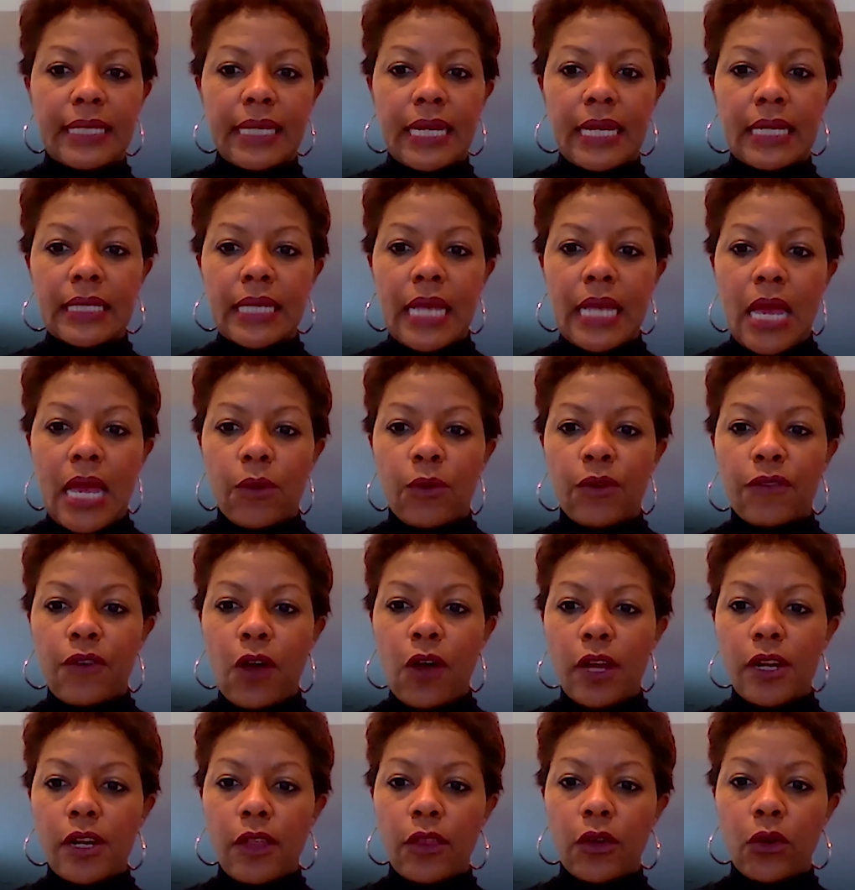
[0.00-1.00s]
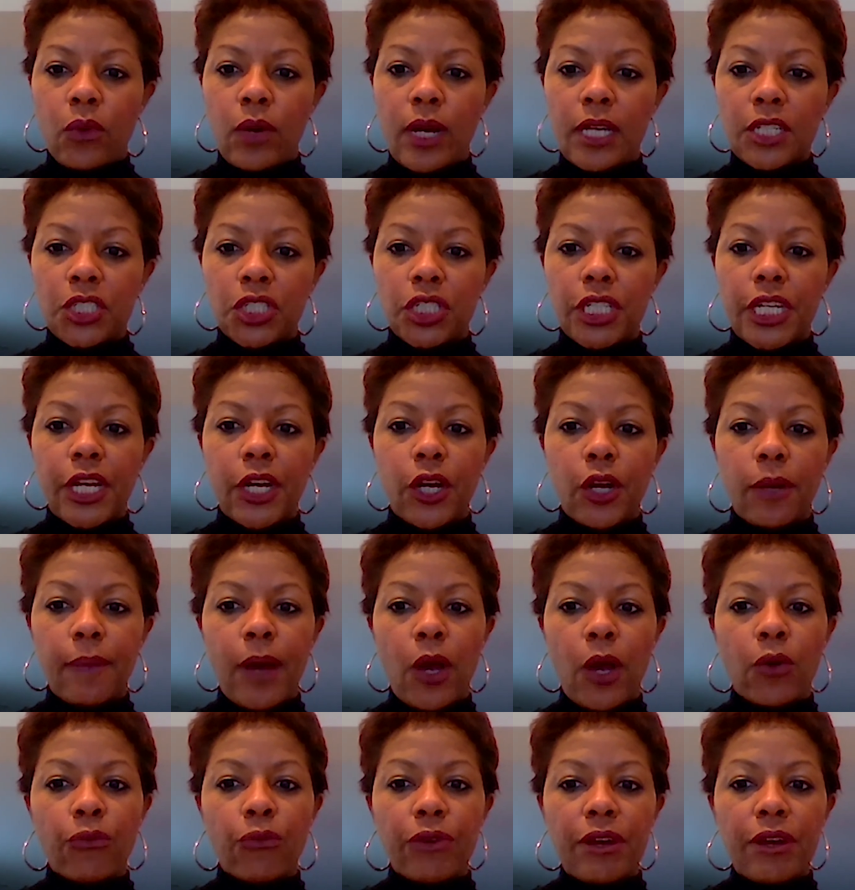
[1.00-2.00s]
sense. We've got another question here
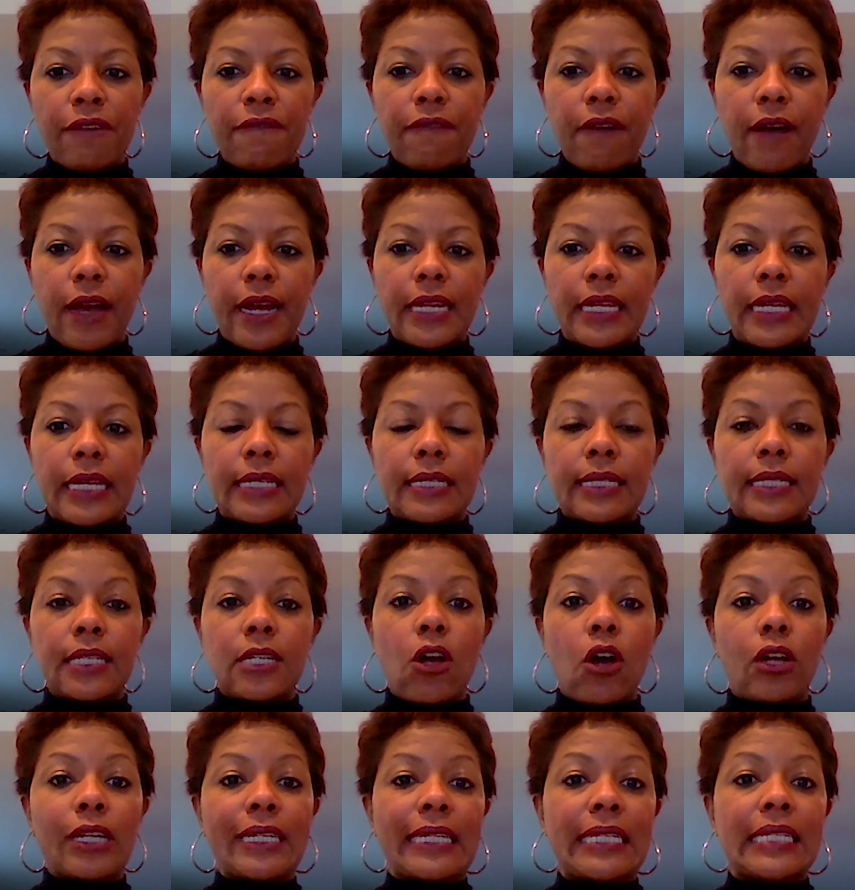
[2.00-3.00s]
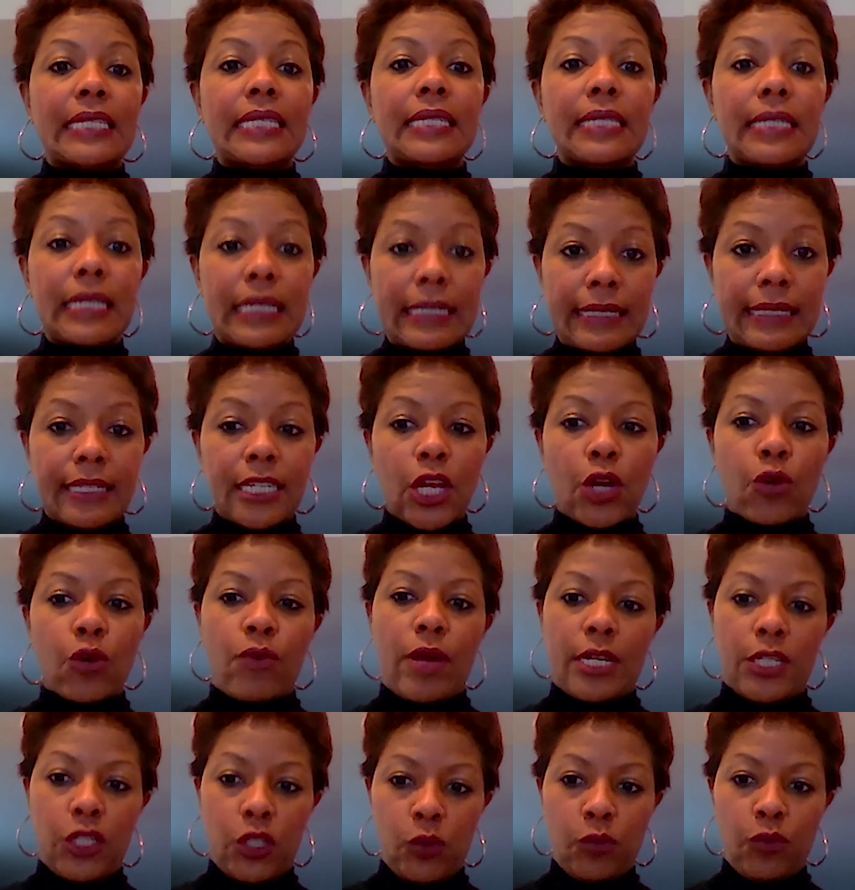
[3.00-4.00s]
about refinancing on an existing
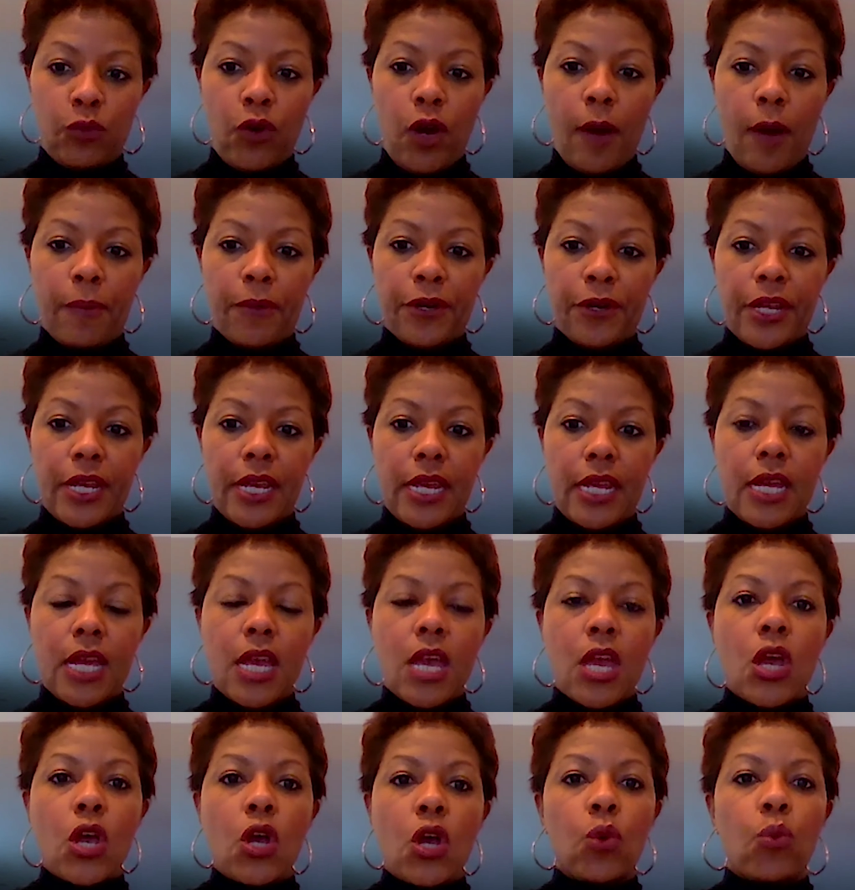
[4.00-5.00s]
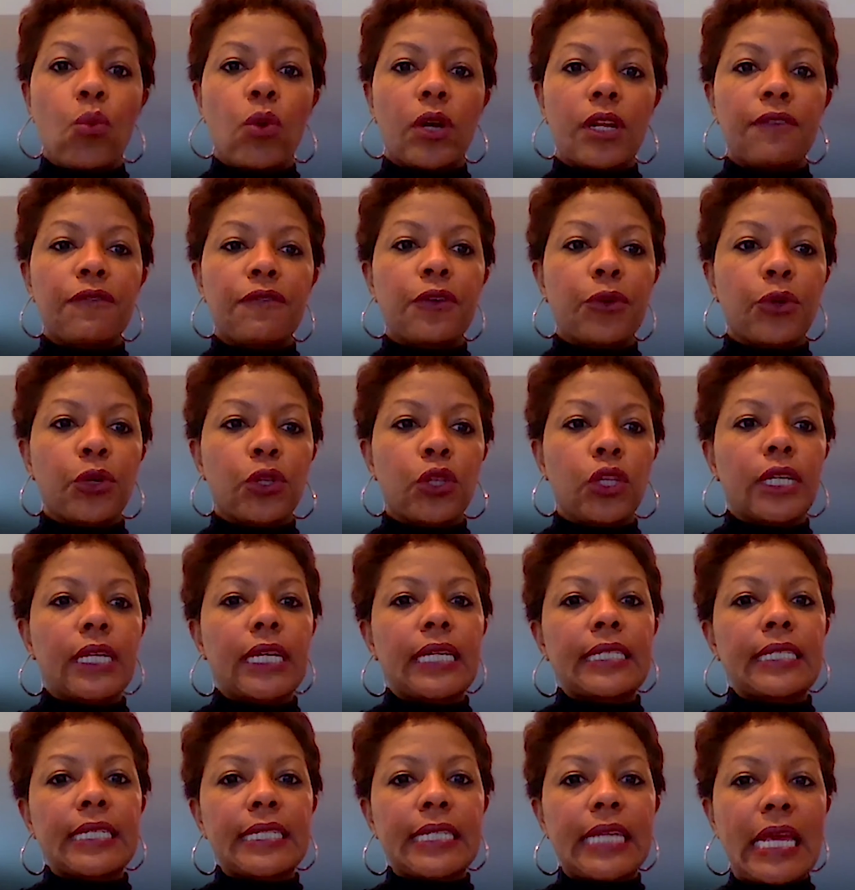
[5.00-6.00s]
rental property. What if you're looking
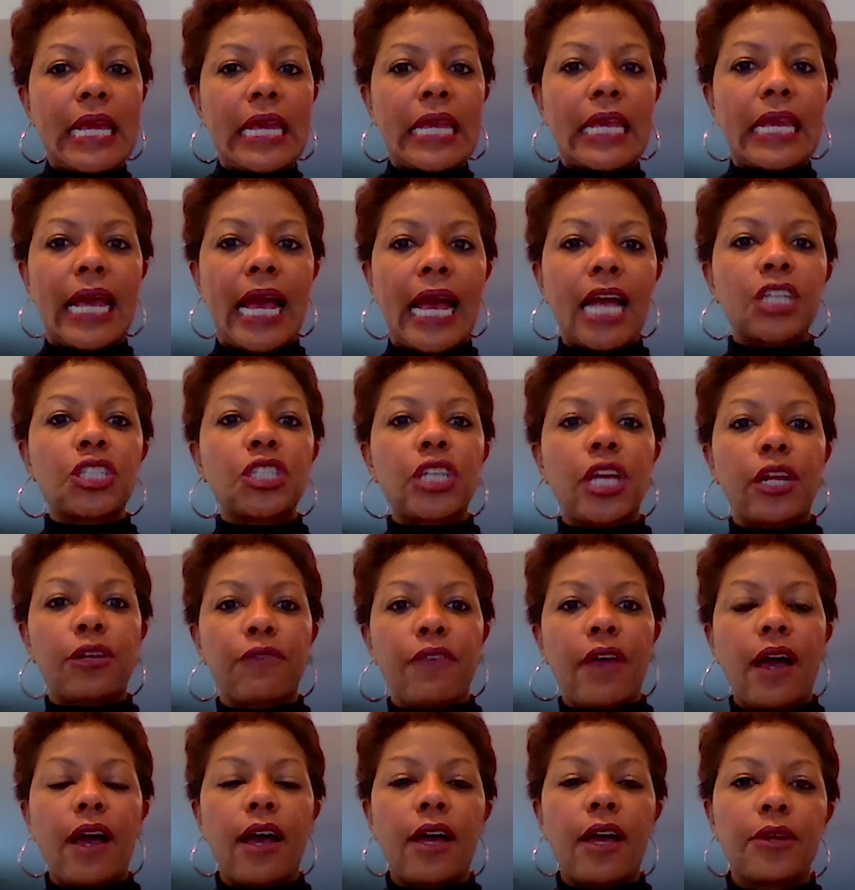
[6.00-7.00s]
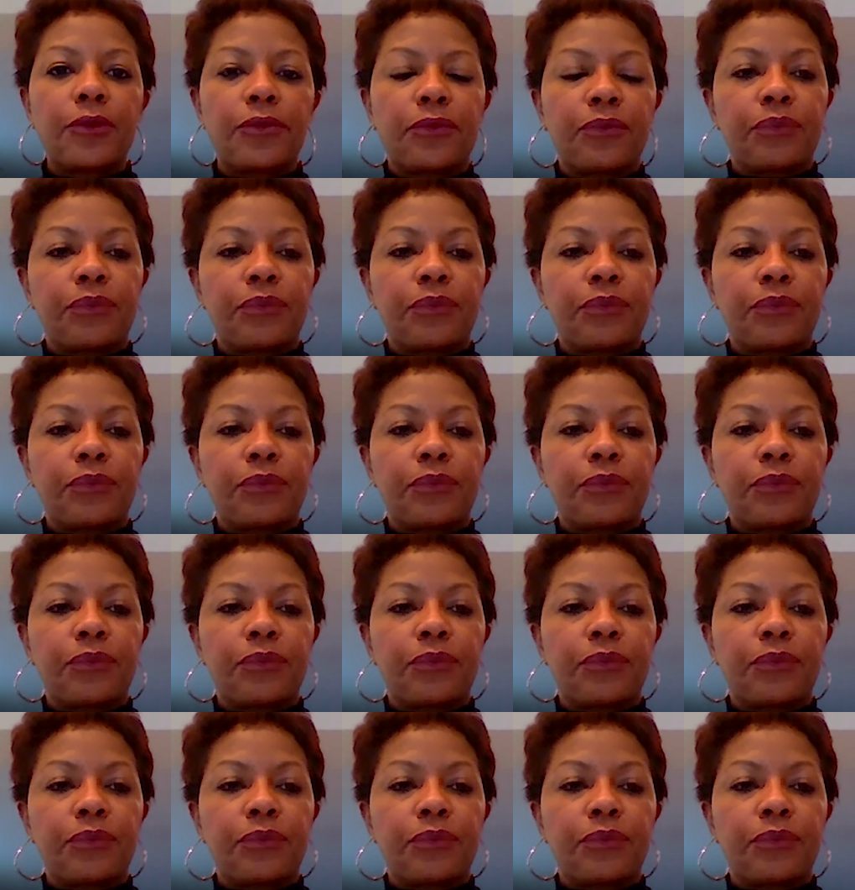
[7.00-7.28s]
to take cash out of that?